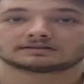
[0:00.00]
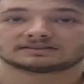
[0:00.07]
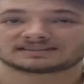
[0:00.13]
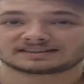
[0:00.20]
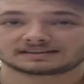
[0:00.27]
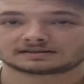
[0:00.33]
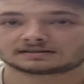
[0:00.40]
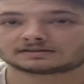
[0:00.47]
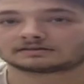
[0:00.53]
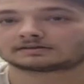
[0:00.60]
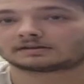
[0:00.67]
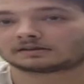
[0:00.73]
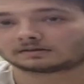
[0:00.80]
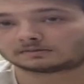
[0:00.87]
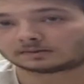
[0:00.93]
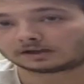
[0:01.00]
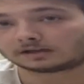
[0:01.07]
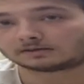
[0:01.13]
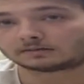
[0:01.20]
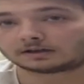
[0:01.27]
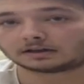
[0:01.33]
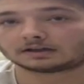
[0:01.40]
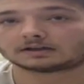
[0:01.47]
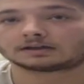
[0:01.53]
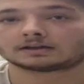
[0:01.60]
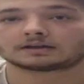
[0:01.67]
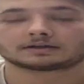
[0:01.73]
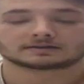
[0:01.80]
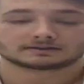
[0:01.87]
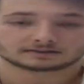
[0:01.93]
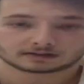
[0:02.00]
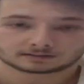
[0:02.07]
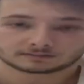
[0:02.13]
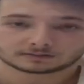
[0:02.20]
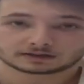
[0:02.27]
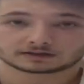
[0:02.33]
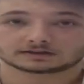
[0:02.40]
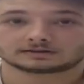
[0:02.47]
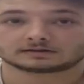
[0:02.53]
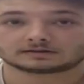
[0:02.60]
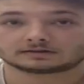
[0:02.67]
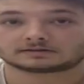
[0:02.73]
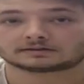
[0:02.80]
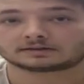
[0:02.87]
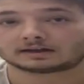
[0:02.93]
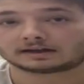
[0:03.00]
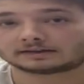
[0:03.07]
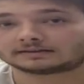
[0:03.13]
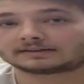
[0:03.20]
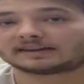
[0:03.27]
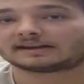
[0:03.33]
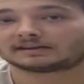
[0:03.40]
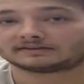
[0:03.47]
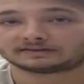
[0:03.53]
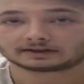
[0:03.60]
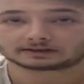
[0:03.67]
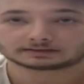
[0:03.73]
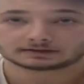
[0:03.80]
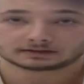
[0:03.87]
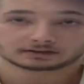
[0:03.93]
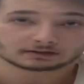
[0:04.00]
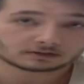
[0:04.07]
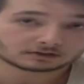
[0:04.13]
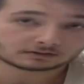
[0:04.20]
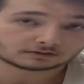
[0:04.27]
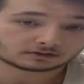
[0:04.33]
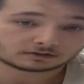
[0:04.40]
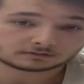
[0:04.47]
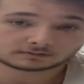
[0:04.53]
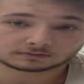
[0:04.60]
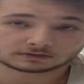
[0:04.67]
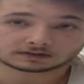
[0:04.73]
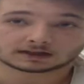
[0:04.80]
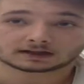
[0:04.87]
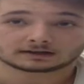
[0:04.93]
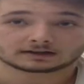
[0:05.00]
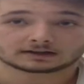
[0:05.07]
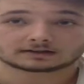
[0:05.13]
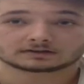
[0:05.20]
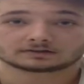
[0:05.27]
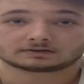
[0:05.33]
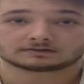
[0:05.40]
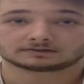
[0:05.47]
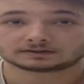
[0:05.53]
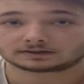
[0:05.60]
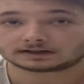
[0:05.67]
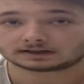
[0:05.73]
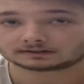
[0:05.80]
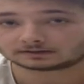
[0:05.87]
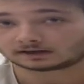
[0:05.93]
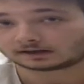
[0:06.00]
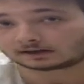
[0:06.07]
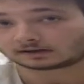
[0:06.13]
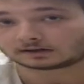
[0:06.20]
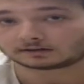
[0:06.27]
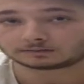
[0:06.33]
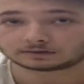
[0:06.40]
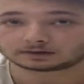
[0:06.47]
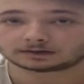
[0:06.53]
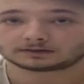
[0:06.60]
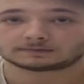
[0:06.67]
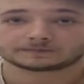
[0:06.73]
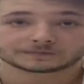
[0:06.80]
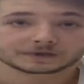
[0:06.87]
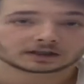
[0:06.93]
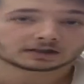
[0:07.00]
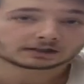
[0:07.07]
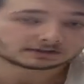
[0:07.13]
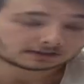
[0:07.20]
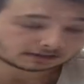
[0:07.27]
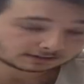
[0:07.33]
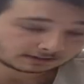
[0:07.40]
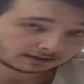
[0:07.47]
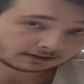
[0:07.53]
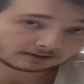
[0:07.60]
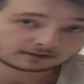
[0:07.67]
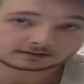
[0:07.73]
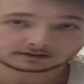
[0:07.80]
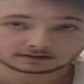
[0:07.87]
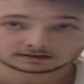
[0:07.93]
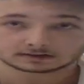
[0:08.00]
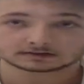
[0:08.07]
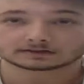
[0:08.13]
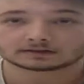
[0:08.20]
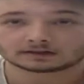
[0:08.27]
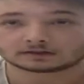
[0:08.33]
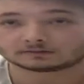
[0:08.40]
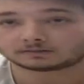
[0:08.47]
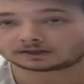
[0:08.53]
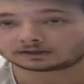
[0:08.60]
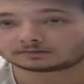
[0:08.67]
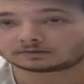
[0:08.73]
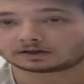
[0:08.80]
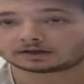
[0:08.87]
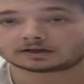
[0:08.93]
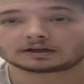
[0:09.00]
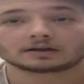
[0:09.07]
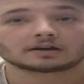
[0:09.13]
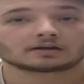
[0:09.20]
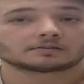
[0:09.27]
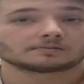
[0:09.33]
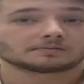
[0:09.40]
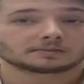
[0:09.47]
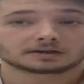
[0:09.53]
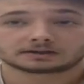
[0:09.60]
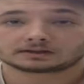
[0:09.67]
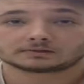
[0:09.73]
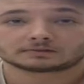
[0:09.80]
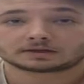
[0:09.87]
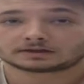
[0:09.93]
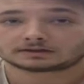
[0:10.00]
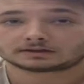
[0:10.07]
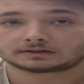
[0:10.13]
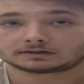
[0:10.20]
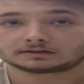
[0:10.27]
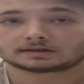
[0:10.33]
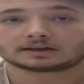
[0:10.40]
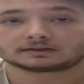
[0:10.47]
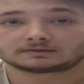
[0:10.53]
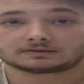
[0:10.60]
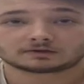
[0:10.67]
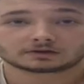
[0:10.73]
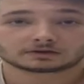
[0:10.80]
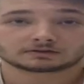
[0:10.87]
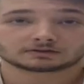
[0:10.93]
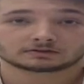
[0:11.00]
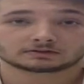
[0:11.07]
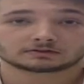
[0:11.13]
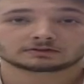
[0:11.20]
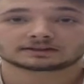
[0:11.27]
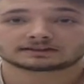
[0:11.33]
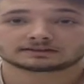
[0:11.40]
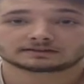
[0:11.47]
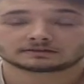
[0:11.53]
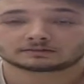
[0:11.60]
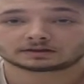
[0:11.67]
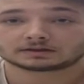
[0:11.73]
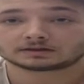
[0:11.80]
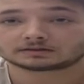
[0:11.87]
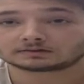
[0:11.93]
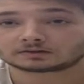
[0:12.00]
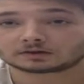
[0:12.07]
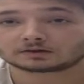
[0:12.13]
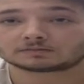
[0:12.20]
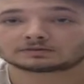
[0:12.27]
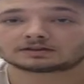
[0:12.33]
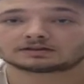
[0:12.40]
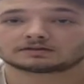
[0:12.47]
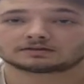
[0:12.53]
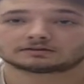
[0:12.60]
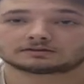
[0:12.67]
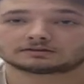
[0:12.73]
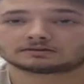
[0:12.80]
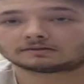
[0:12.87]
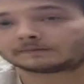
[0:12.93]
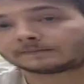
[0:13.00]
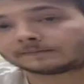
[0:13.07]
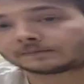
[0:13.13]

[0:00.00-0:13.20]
decisions are made by top managers and affect the long-term direction of the entire company. Tactical decisions are made by middle managers and focus on the intermediate-term issues.